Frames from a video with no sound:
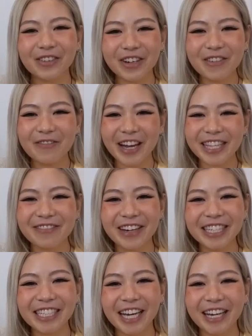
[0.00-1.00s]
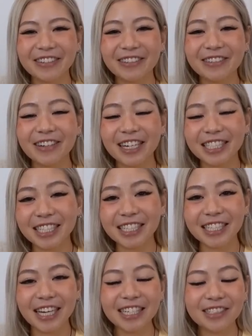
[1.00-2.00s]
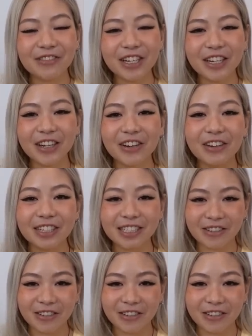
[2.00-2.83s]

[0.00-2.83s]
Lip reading: welcome back to my channel. So today's video is